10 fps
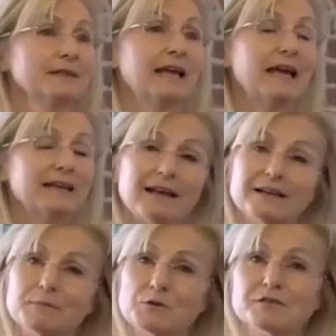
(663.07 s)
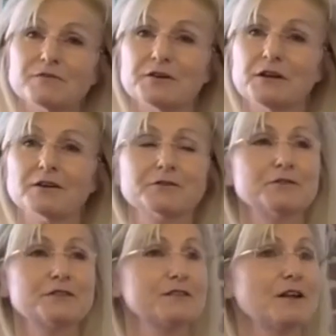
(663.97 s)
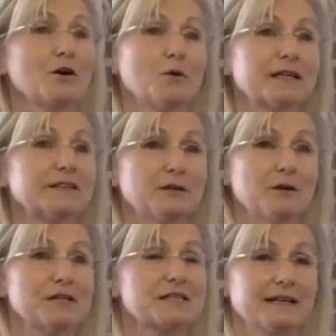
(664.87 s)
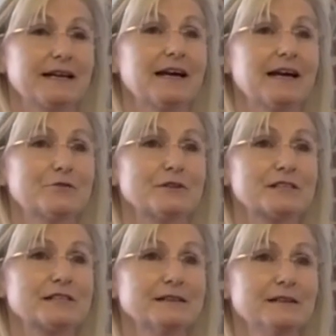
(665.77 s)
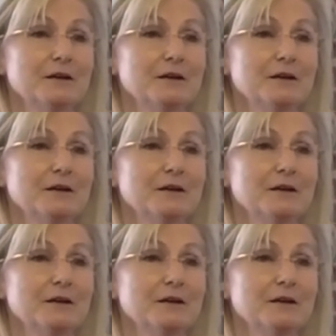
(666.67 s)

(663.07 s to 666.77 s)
And like most of our doctors, not quick to go to a psychiatrist.